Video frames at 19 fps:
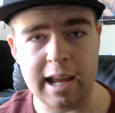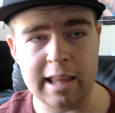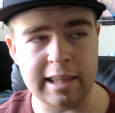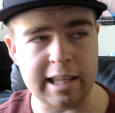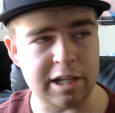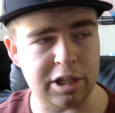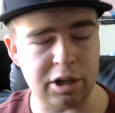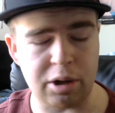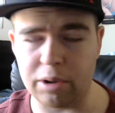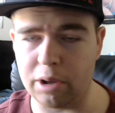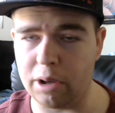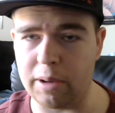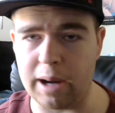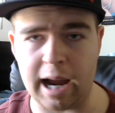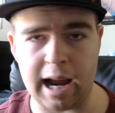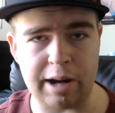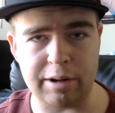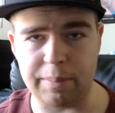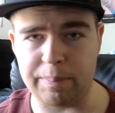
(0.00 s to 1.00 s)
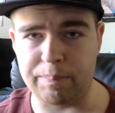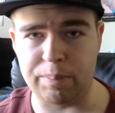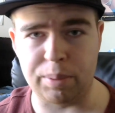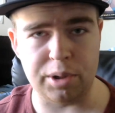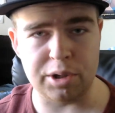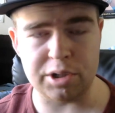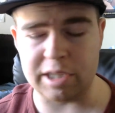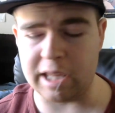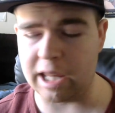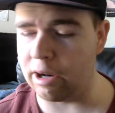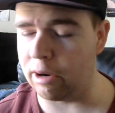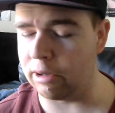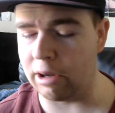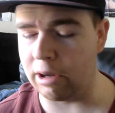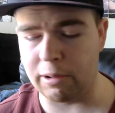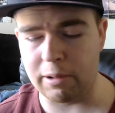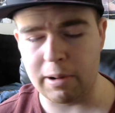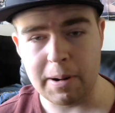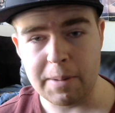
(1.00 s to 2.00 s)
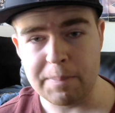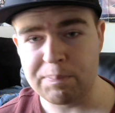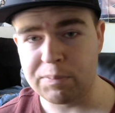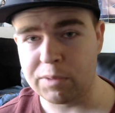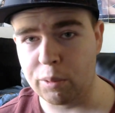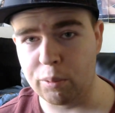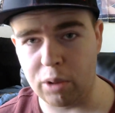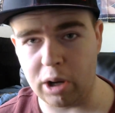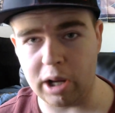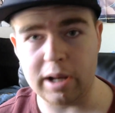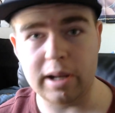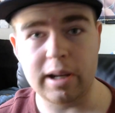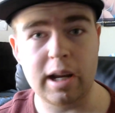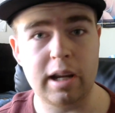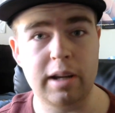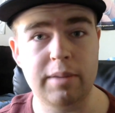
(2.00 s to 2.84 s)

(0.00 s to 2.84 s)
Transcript: They don't know how to push. They don't know what